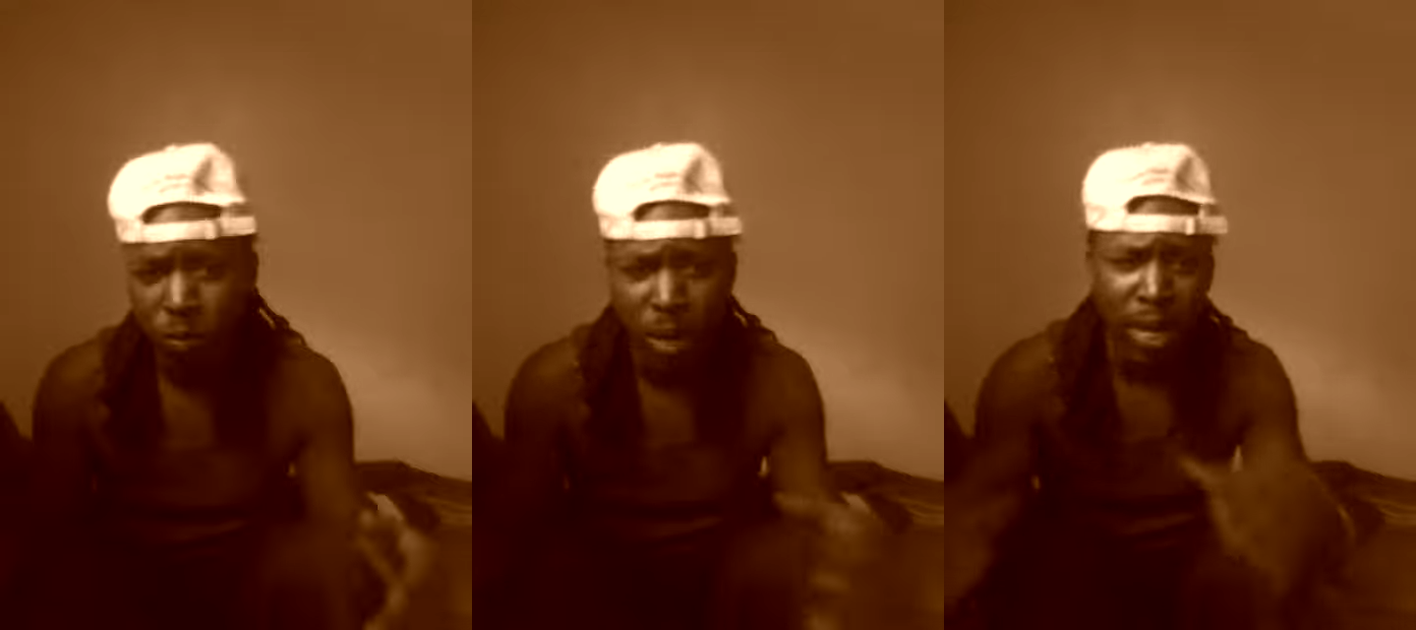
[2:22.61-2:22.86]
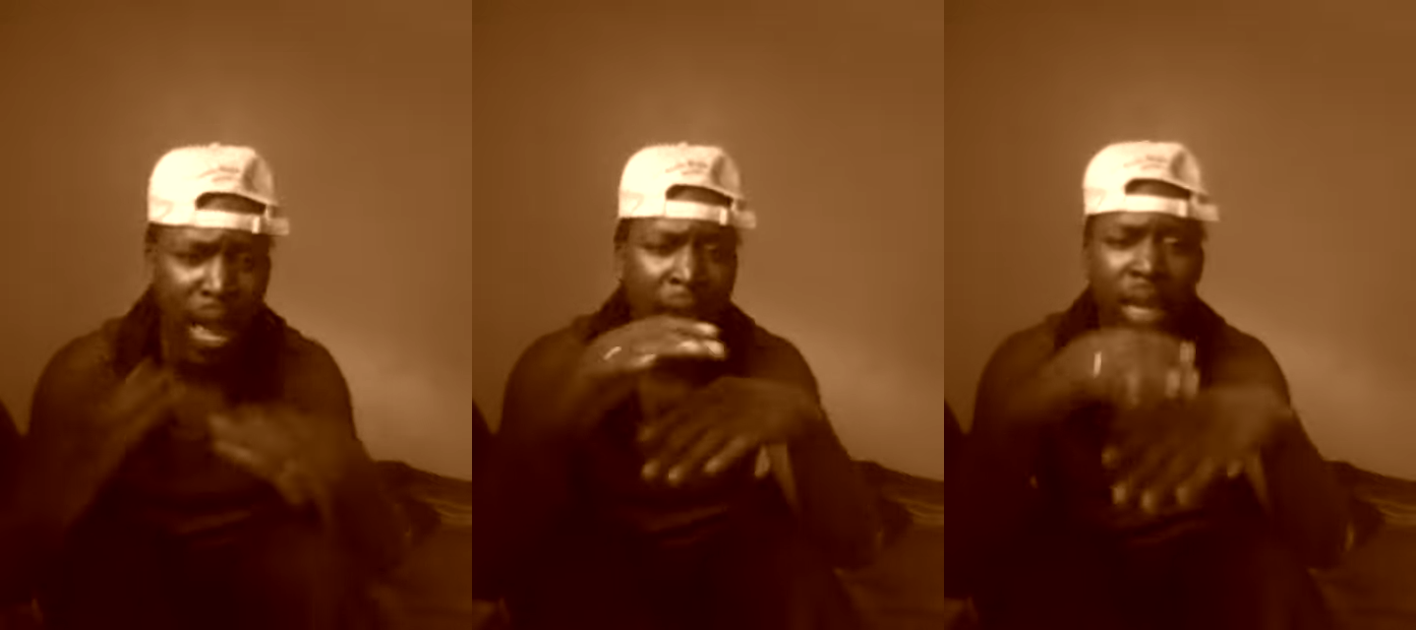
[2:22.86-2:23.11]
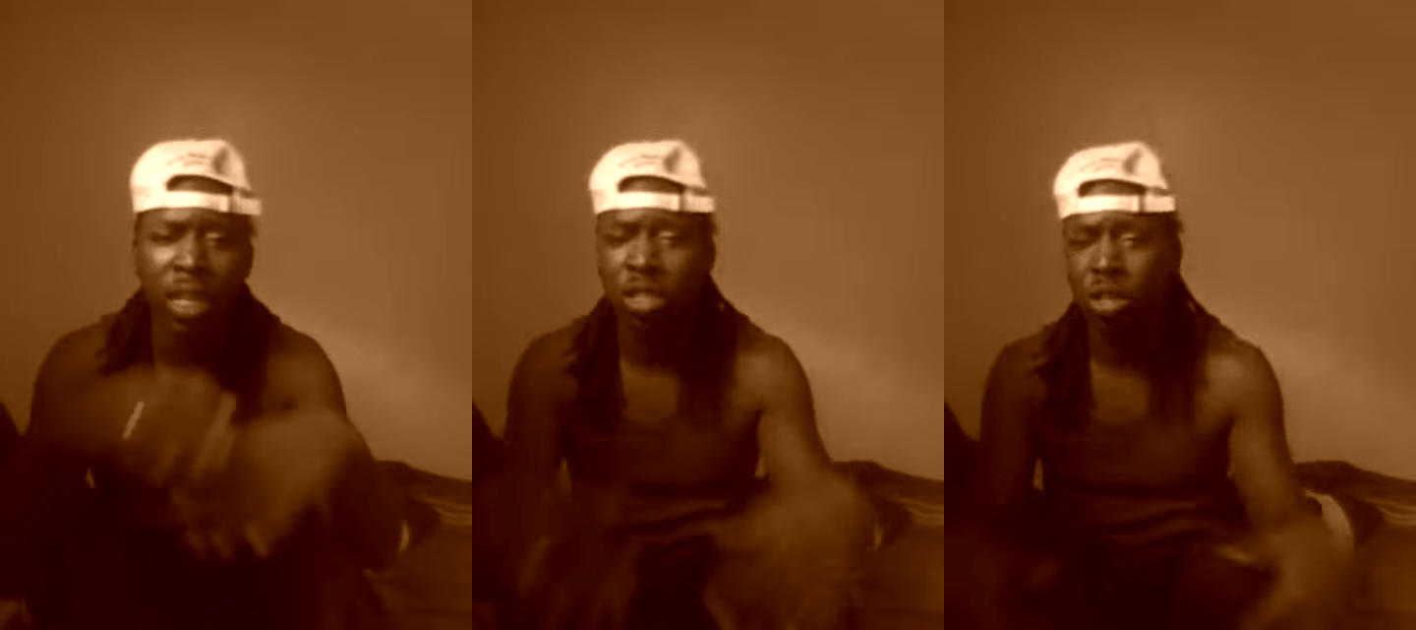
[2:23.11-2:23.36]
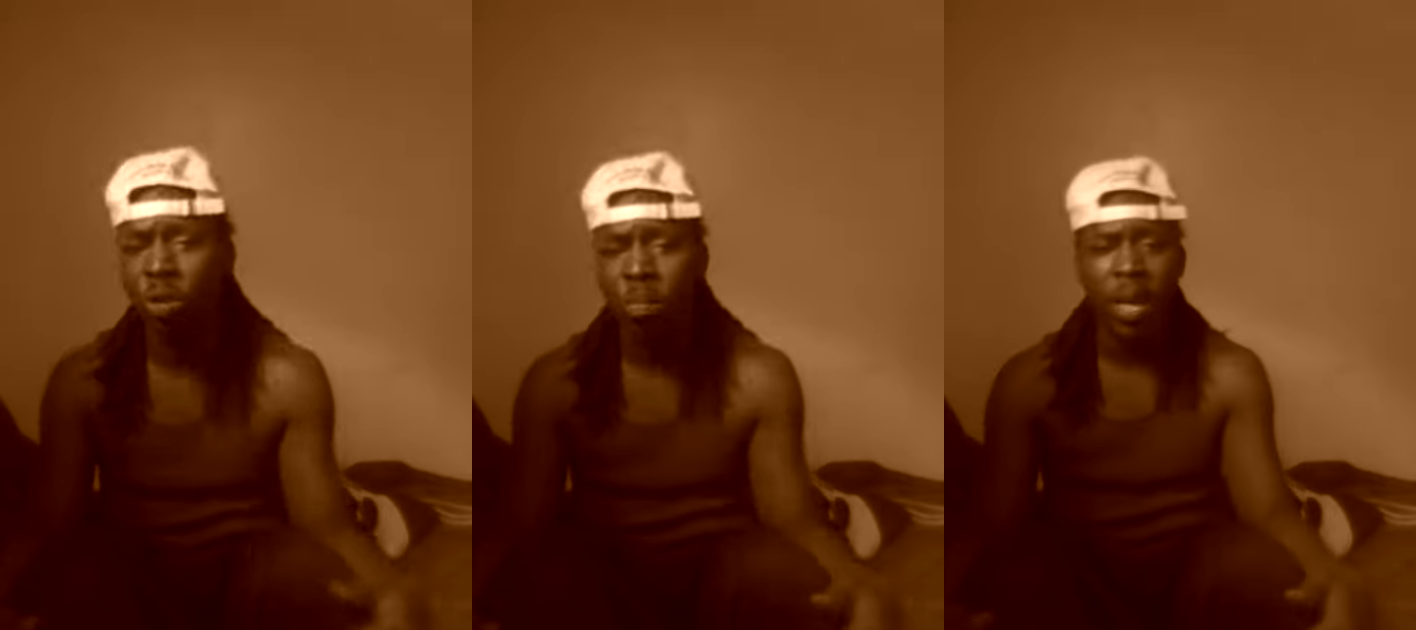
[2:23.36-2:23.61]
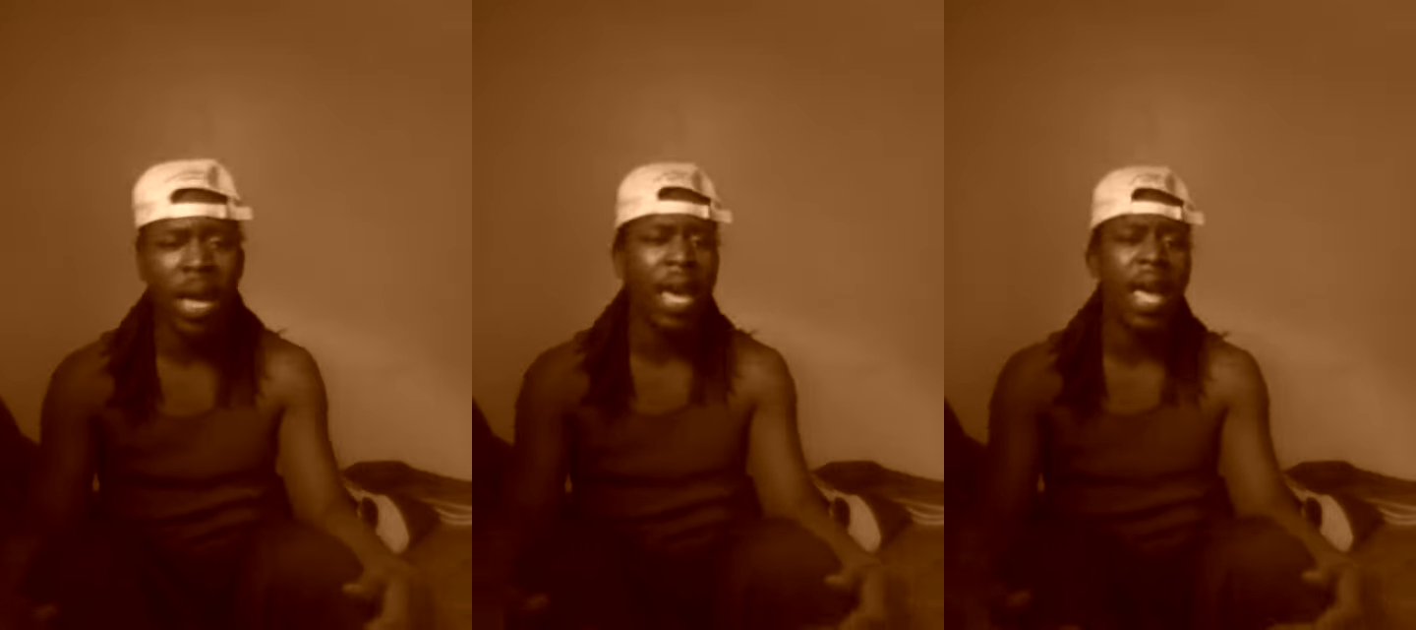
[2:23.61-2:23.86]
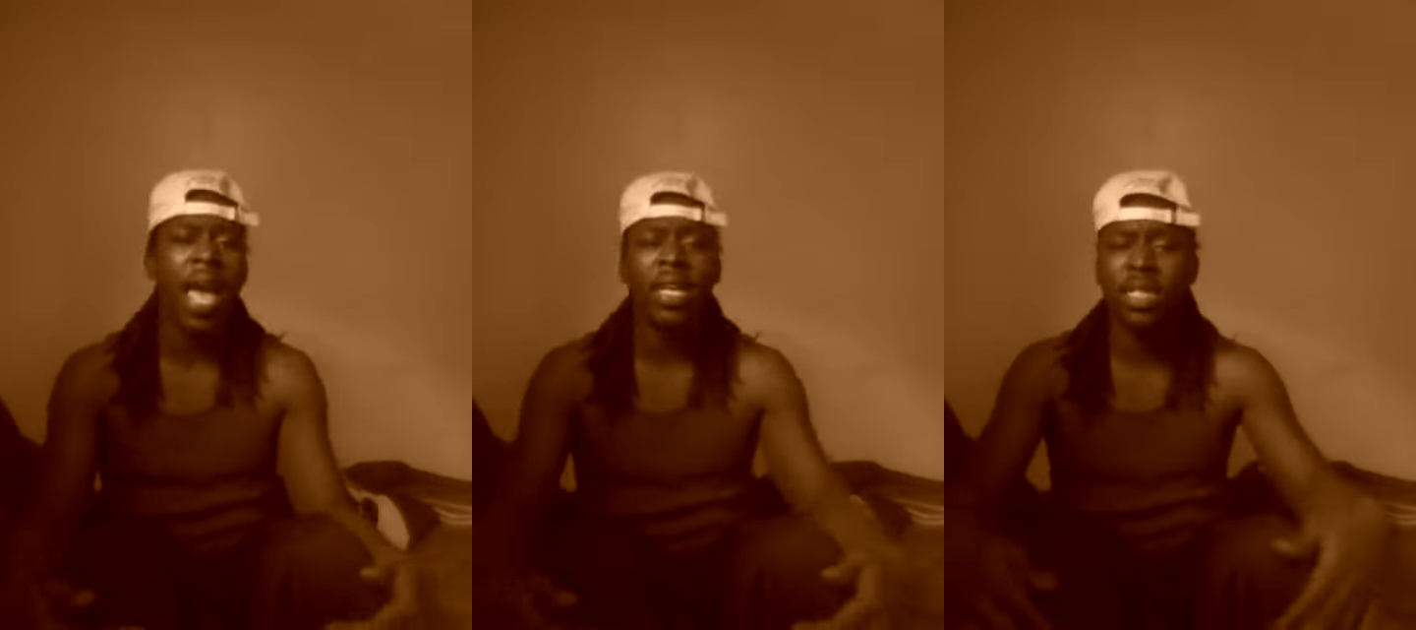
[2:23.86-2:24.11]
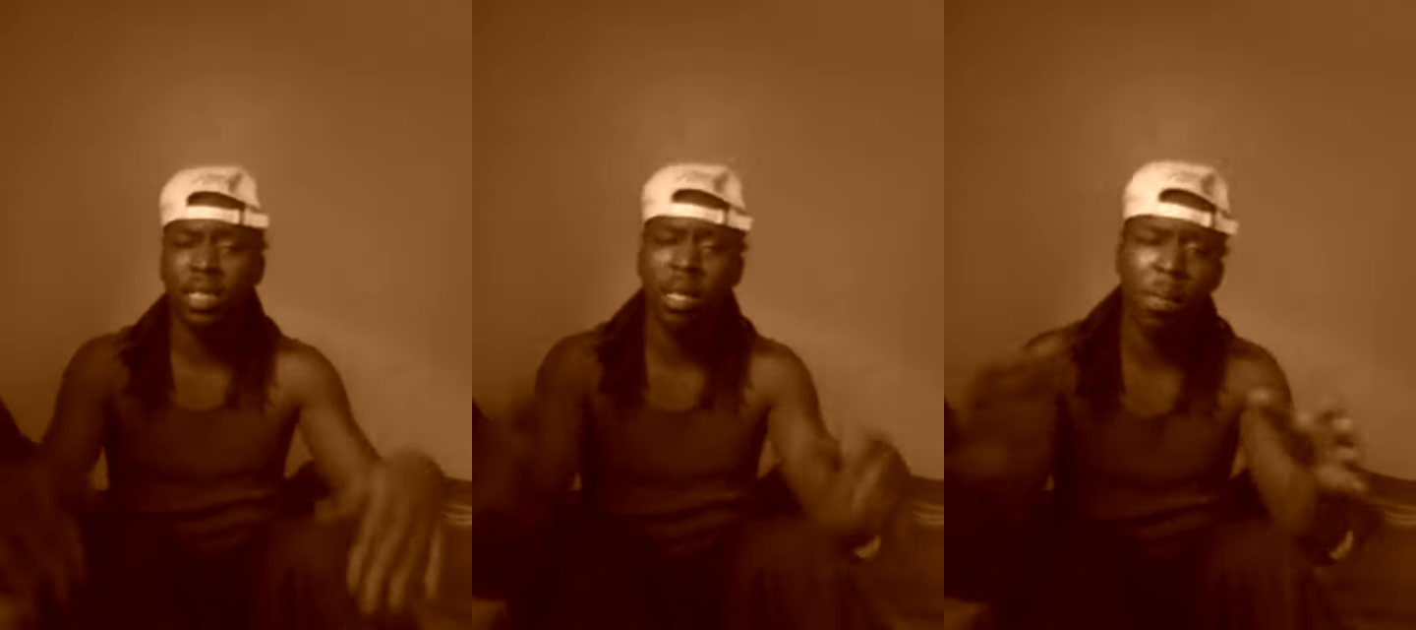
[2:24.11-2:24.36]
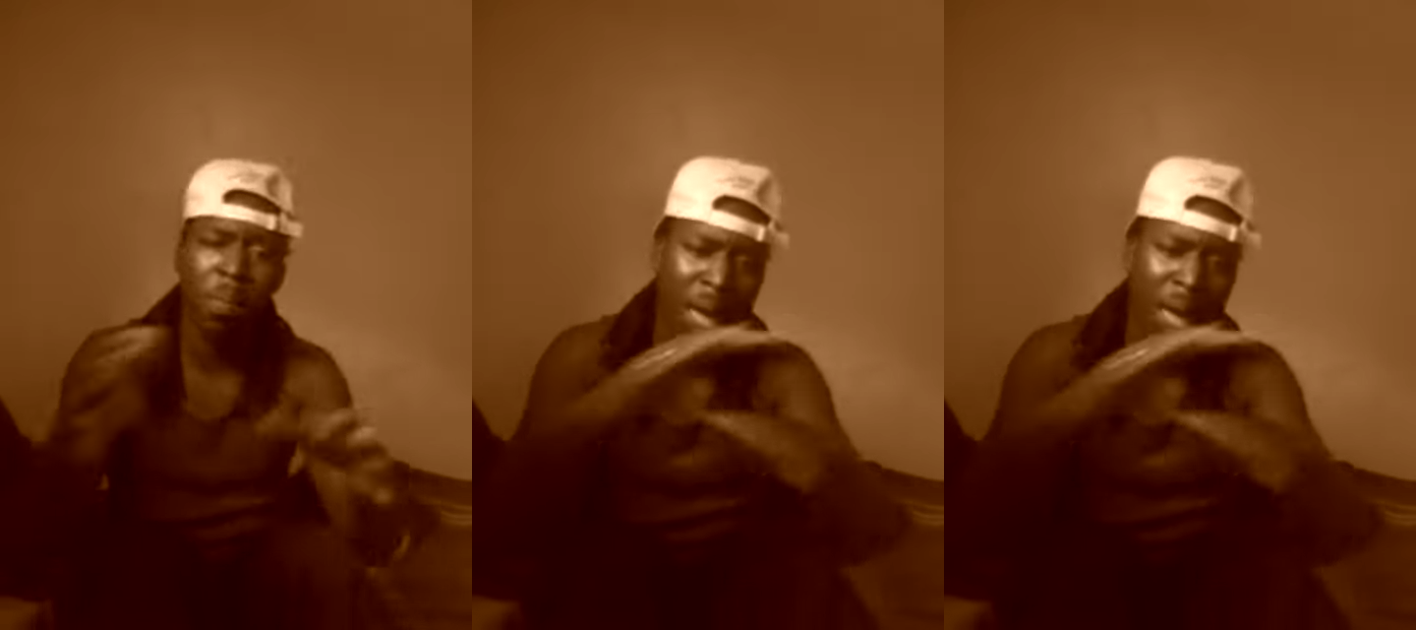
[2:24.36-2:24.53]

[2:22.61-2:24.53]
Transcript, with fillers: relax your mind, sit